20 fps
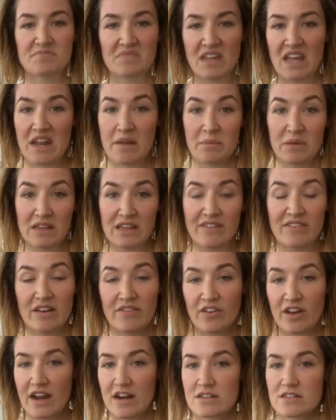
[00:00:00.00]
I'm gonna leave it. If
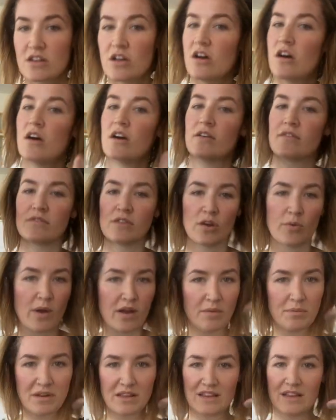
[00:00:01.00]
your hair's long, you're
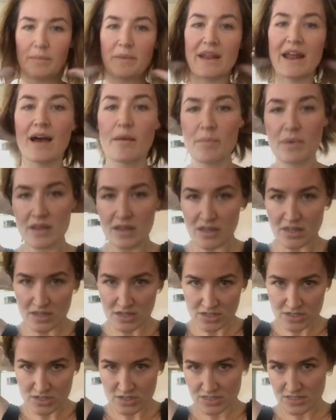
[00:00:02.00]
welcome to clip it up.
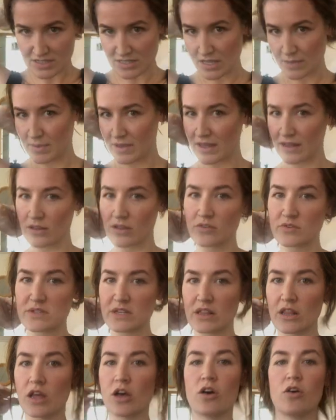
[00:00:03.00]
Just keep it loose
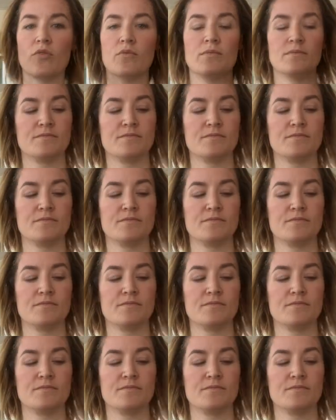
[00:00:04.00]
and low.